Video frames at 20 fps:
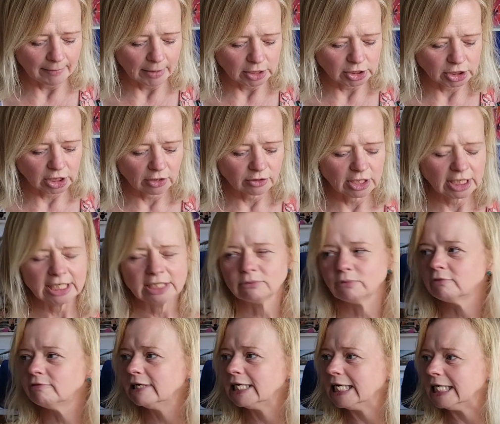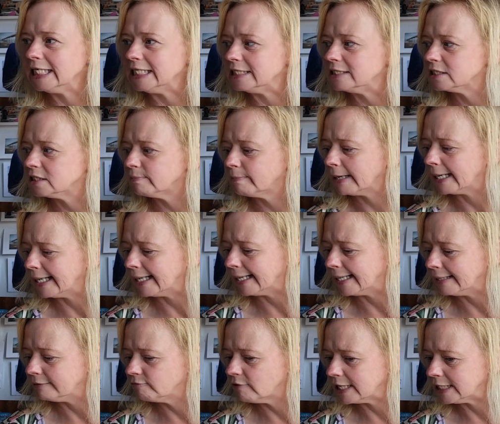So these were released
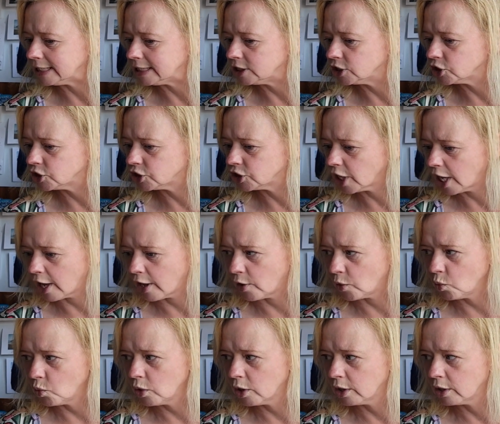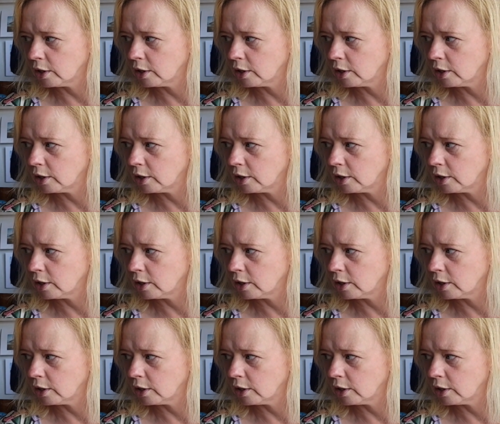by Ready to Sew,